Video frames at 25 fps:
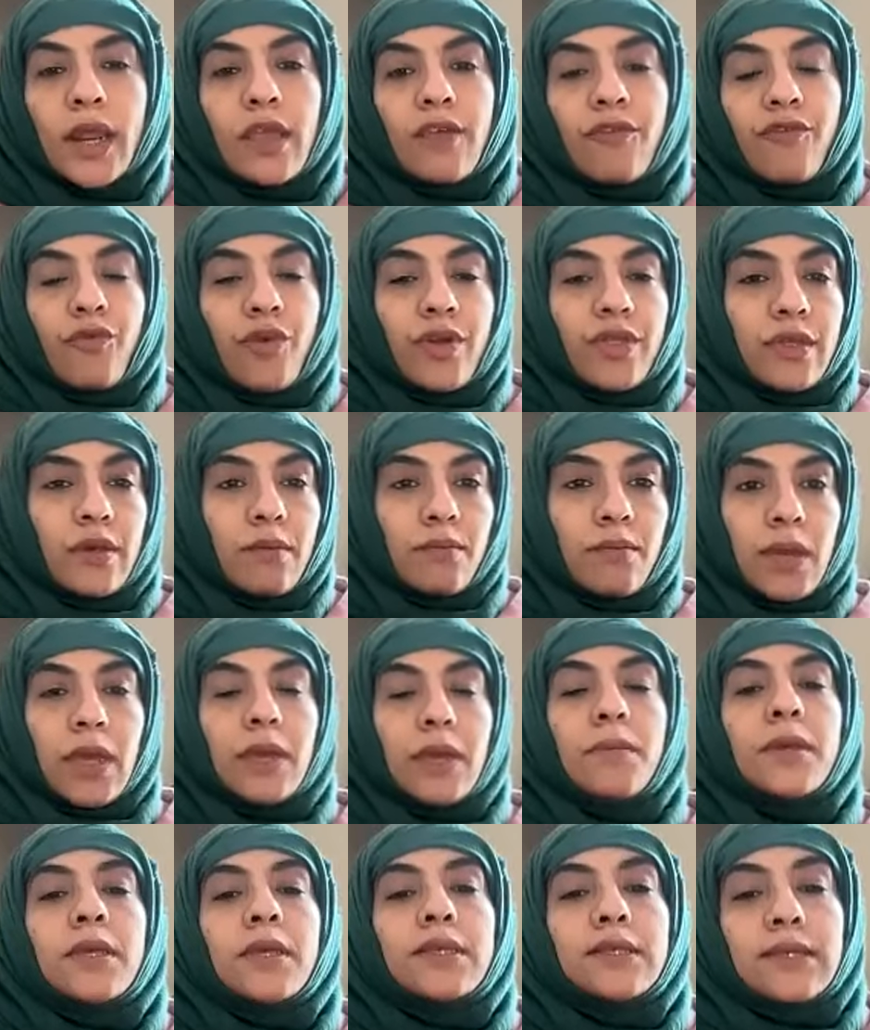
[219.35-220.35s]
if when the
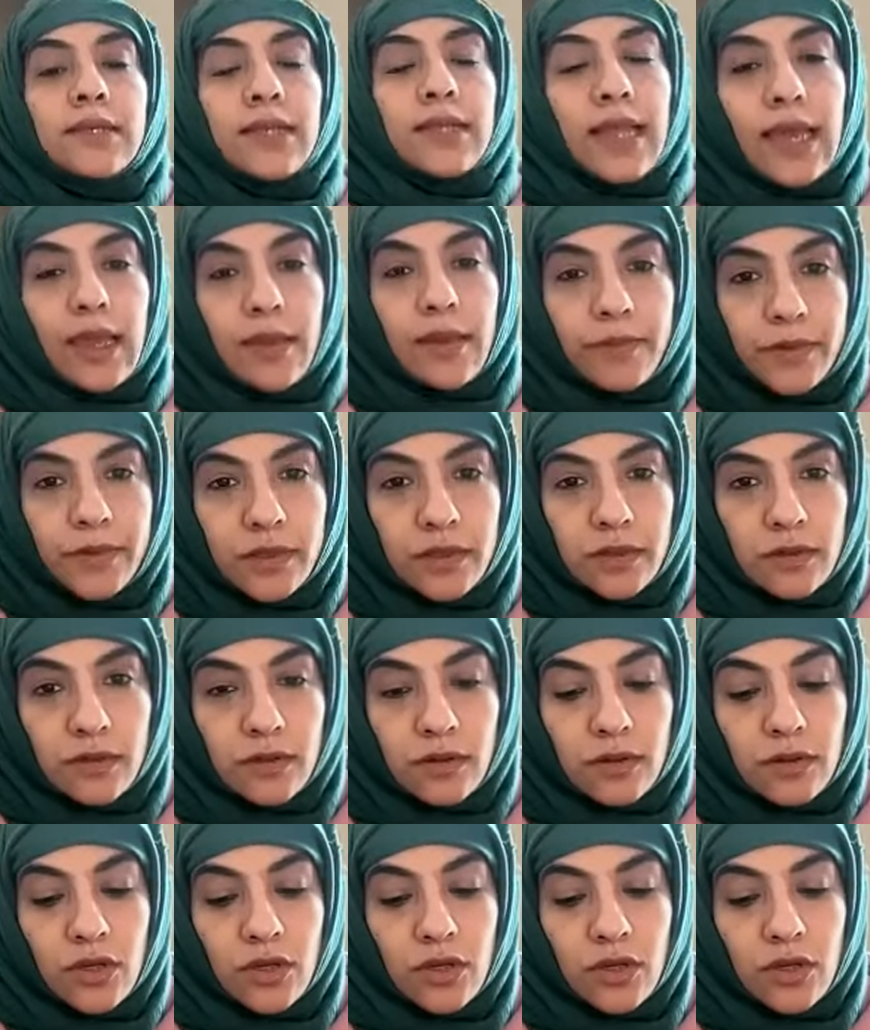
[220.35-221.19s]
baby slept,